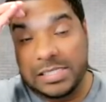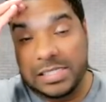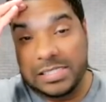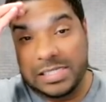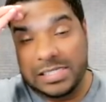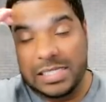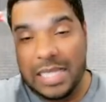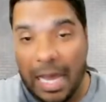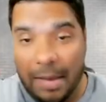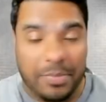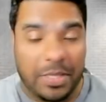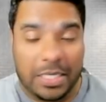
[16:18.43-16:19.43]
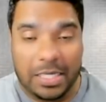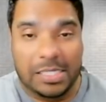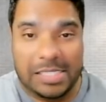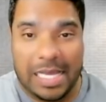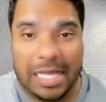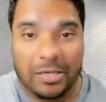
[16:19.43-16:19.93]
this is not
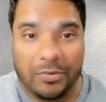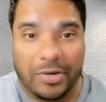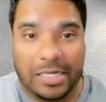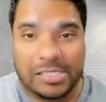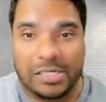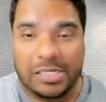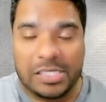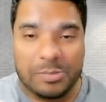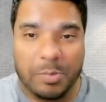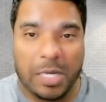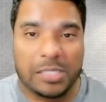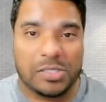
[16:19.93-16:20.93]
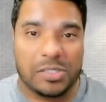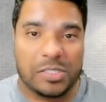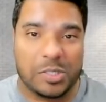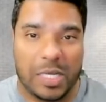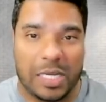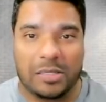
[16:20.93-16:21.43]
because Algorand is going to sponsor this
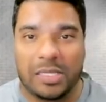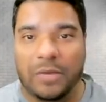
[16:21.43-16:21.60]
channel.